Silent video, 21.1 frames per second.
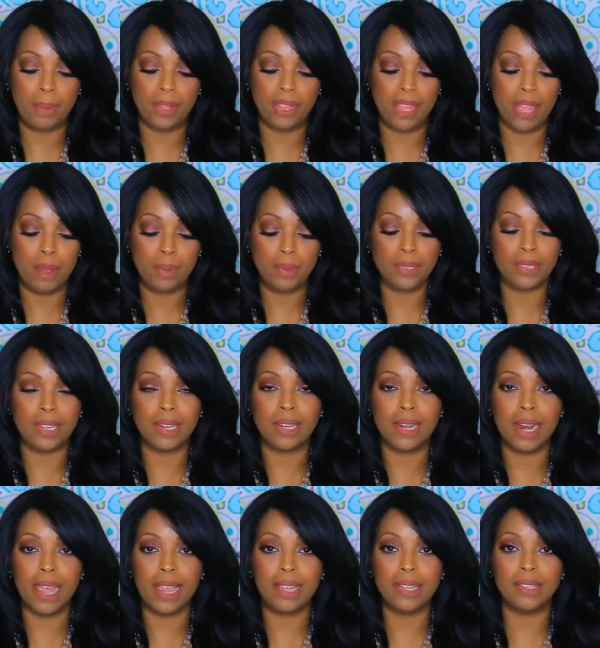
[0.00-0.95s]
But that was a
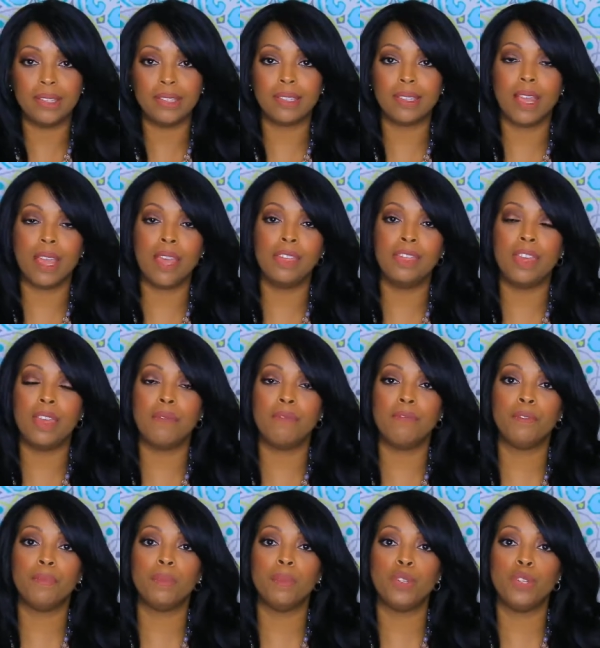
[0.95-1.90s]
nice of
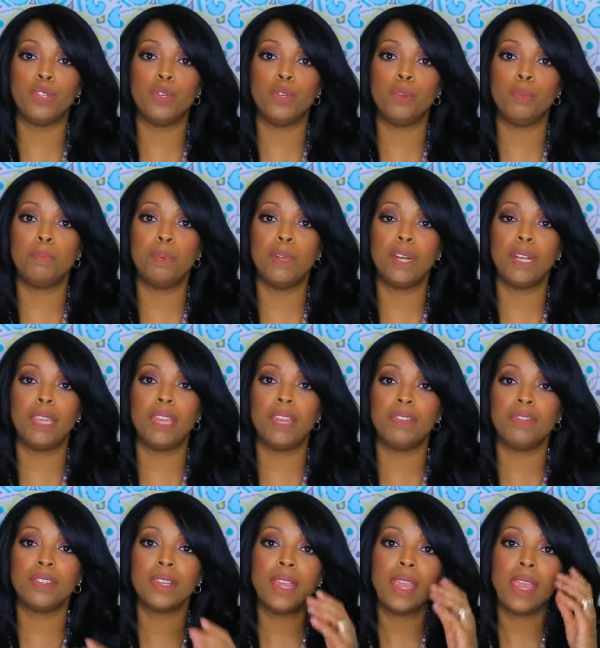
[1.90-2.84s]
them to put a
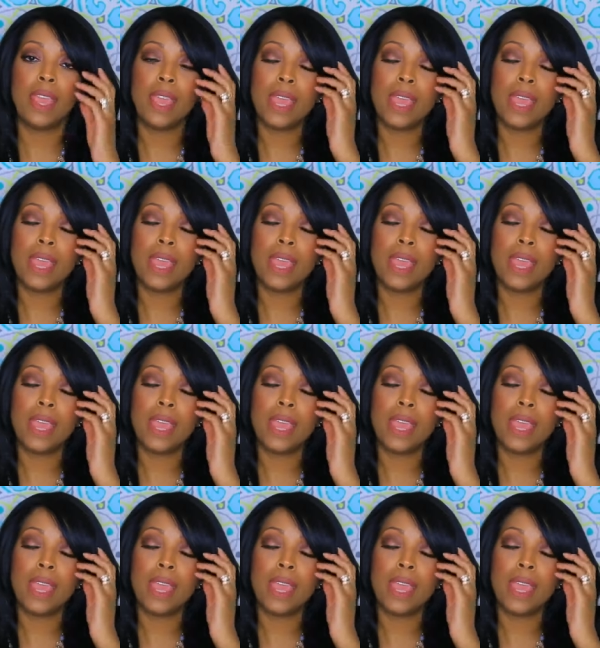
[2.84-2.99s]
gift